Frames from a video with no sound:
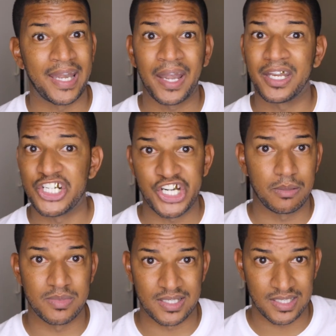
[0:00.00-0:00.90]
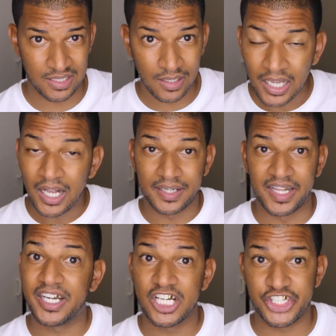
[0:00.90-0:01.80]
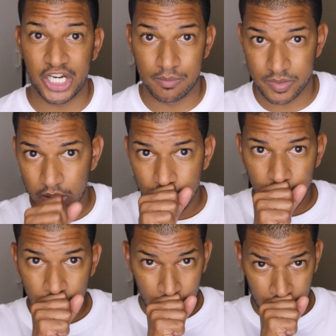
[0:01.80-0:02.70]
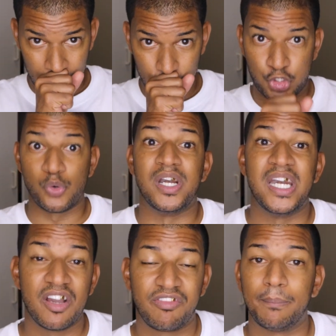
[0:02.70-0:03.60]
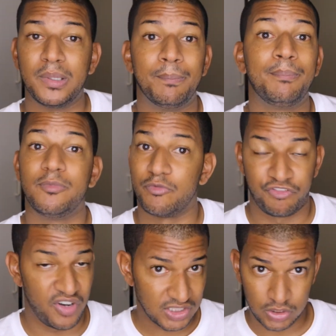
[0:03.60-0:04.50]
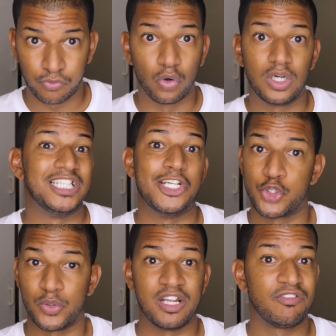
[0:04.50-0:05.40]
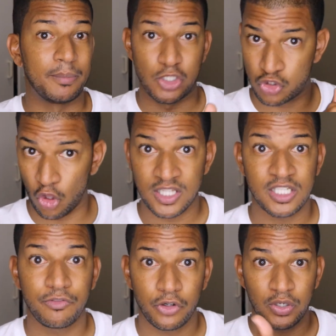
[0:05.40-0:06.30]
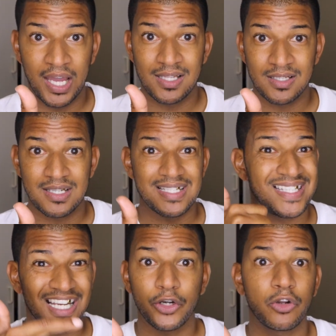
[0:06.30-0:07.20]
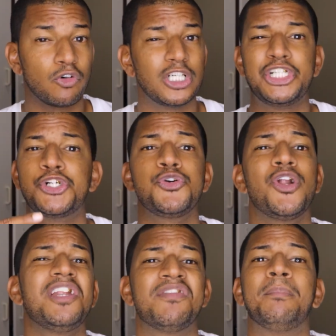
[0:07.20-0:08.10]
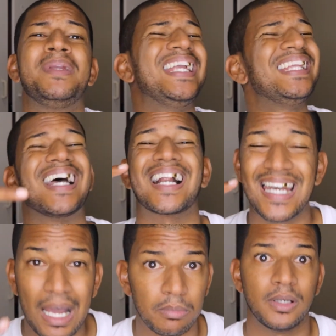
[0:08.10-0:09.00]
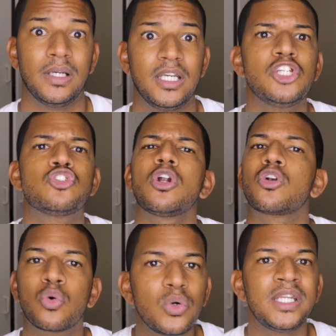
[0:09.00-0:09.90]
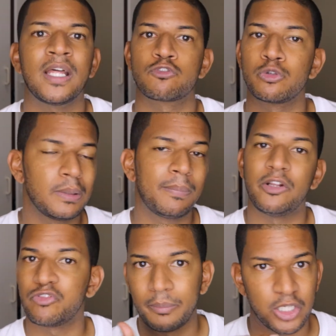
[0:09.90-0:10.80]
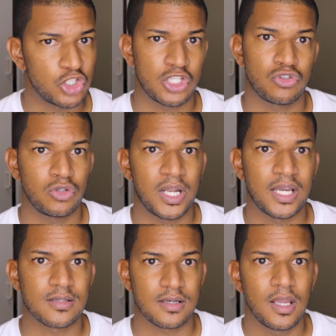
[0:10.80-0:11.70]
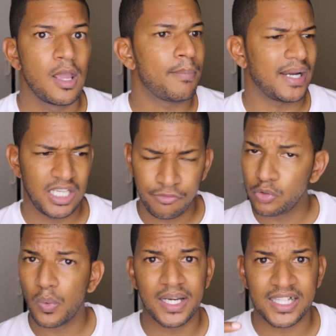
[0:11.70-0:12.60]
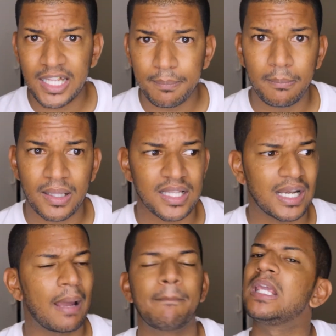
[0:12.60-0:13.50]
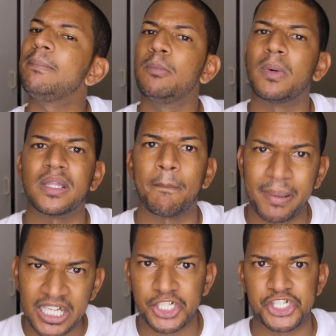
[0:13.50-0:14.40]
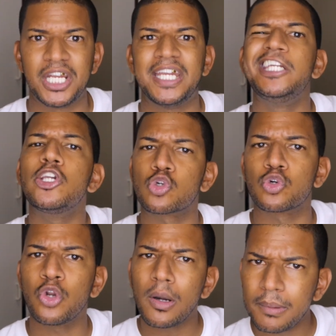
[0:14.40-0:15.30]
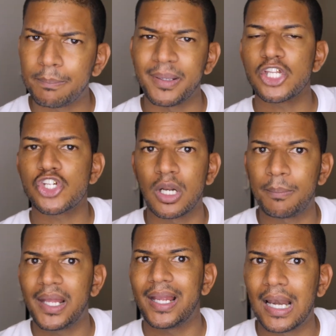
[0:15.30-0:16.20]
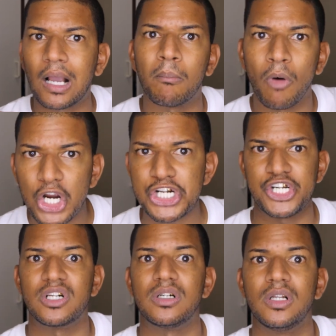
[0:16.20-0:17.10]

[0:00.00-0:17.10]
Daniel James is in. Daniel James should never be, first of all, he should never be starting for United. Second of all, he should not even be in the club. He's not good enough to be playing for Manchester United. But if you want to keep him at the club, keep him on the bench. He should not be benching a player like Martial.